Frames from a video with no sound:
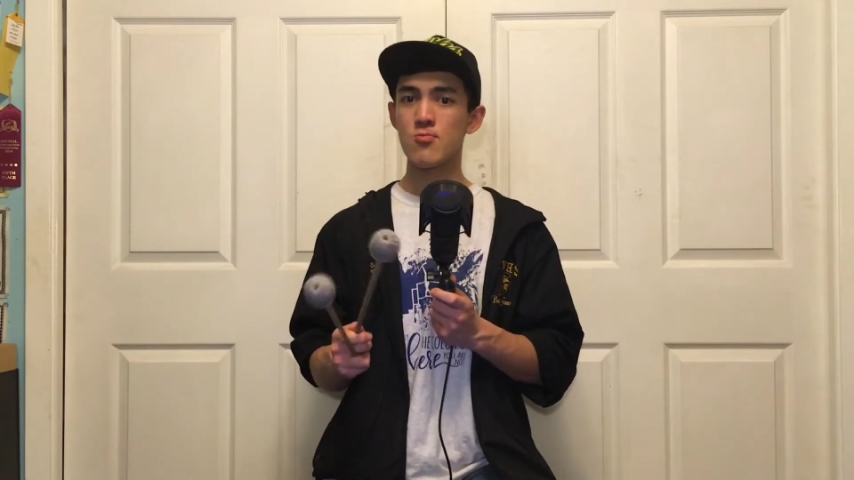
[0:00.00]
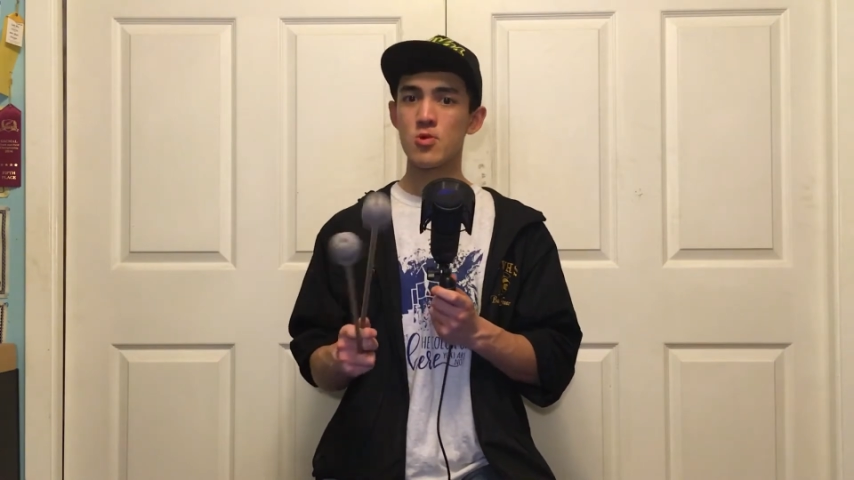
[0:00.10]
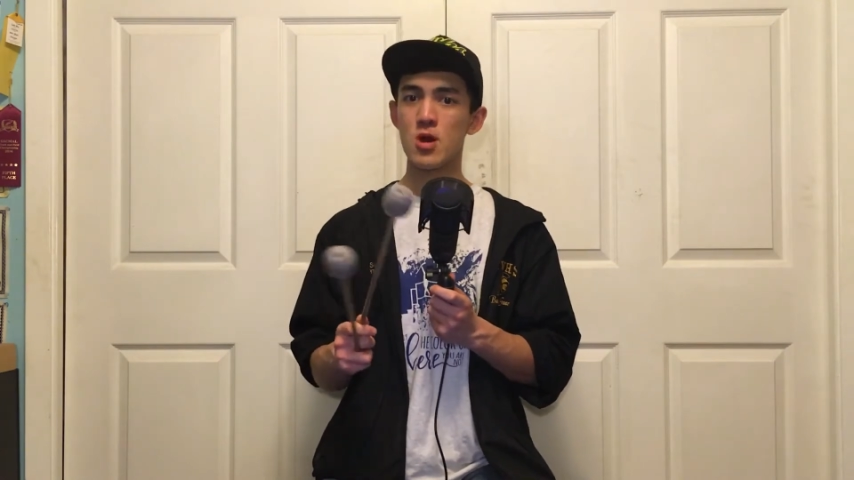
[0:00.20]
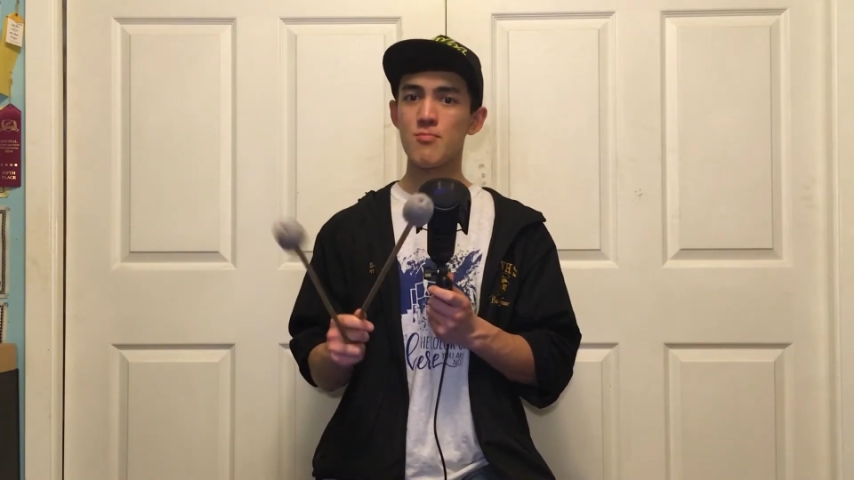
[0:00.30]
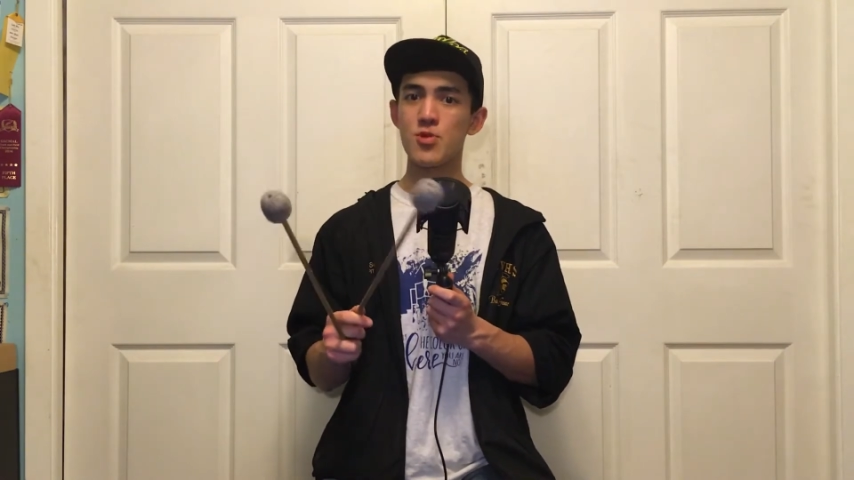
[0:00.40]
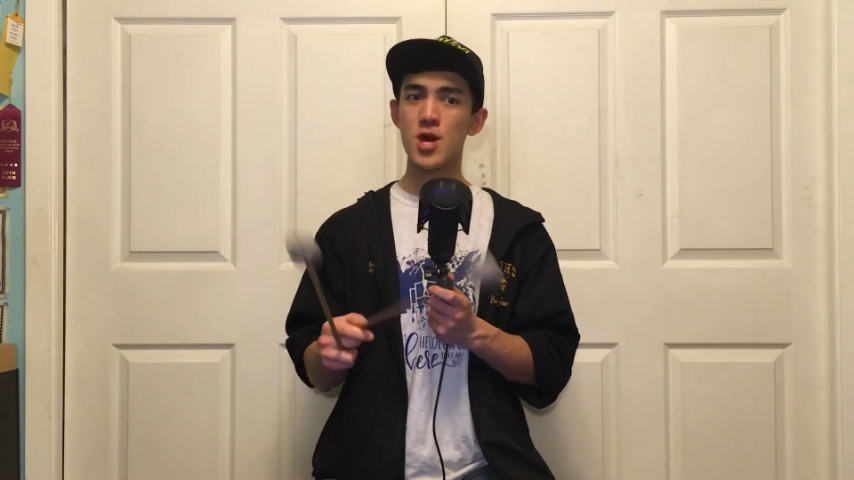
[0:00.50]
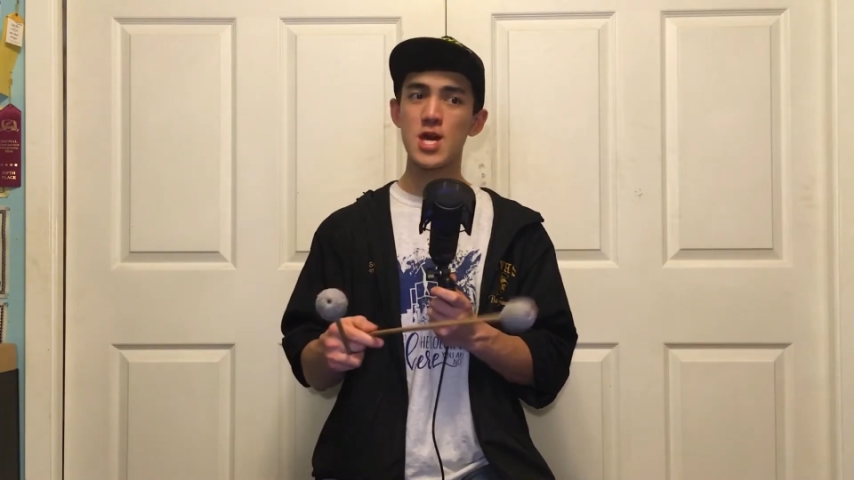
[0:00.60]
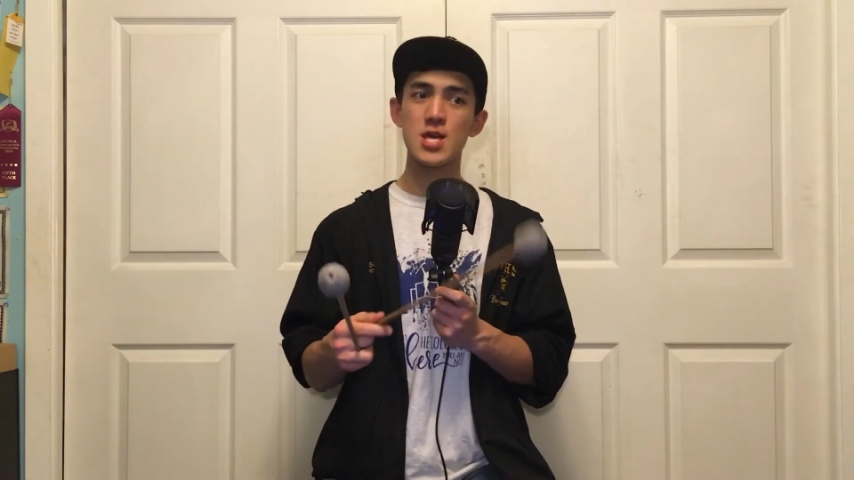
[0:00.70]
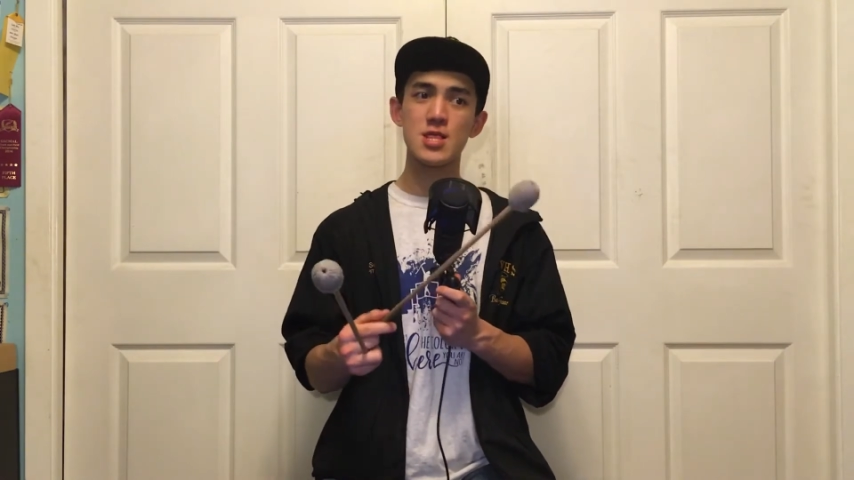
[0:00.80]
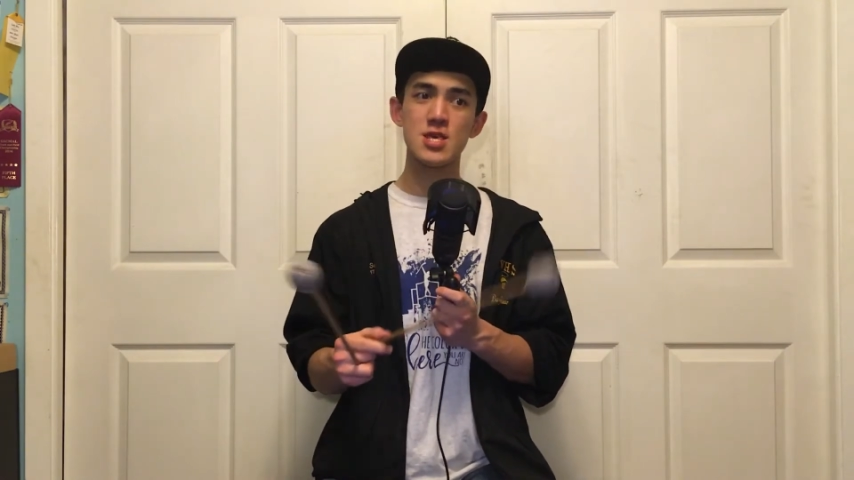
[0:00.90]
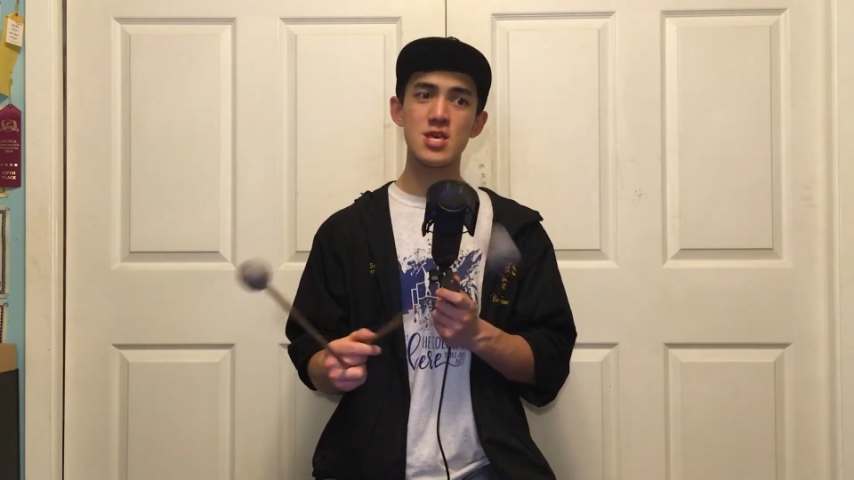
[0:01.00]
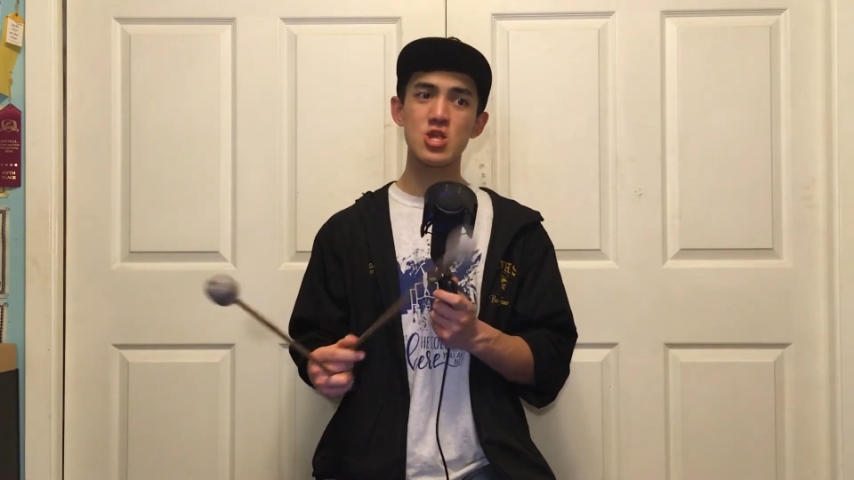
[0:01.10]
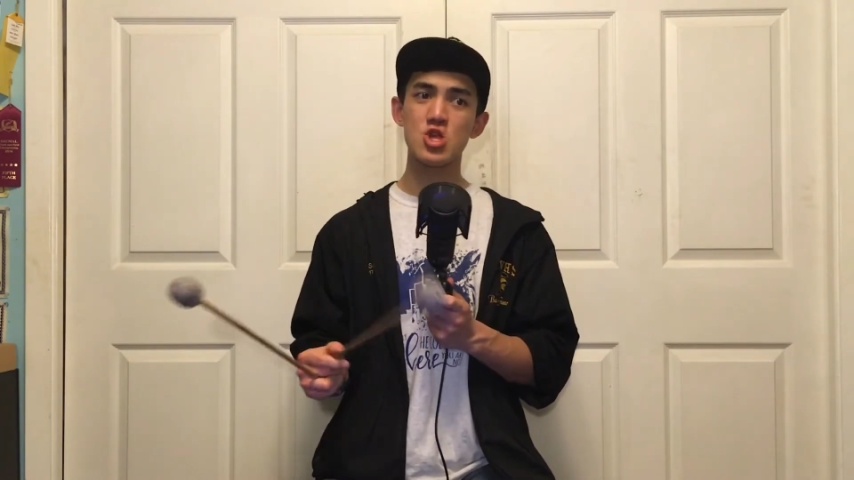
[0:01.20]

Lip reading: where I play D,